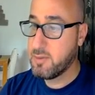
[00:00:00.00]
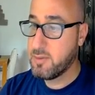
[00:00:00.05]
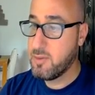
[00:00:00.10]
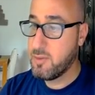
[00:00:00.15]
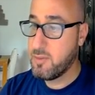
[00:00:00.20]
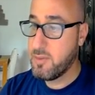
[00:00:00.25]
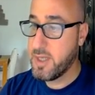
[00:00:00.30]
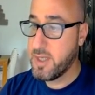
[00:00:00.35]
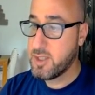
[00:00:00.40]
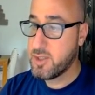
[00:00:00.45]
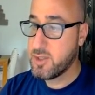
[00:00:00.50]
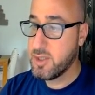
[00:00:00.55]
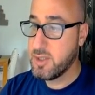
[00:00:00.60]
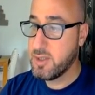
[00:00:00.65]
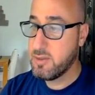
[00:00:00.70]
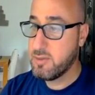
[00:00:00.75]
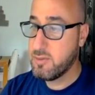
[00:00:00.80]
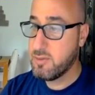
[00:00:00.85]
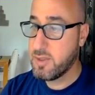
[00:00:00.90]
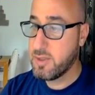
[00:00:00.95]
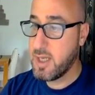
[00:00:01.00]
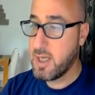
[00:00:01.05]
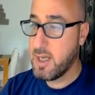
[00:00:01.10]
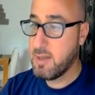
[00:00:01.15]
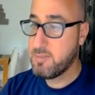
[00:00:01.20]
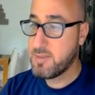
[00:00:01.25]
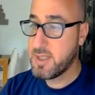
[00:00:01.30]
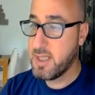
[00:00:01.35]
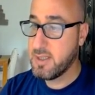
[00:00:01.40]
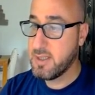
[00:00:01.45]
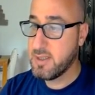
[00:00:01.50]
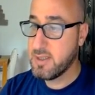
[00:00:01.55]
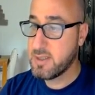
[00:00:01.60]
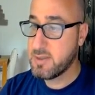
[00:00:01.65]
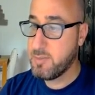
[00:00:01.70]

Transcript: correction to the upside is